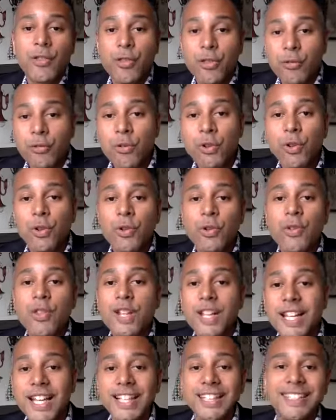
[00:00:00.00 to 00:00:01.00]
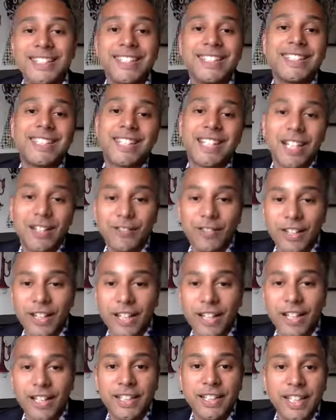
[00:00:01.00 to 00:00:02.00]
through the lessons that I've
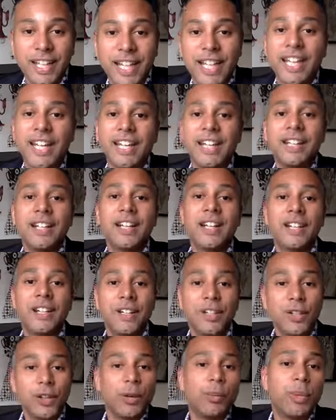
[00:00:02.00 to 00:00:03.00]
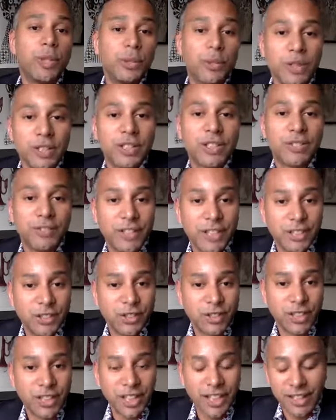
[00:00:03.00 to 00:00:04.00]
learned in Nobody Wants to Read
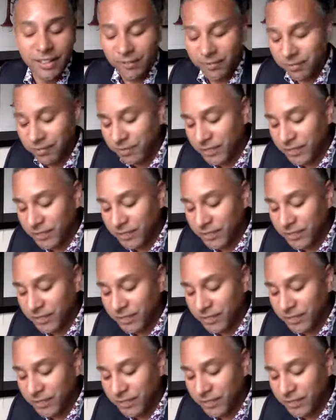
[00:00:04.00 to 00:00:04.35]
Your Shit.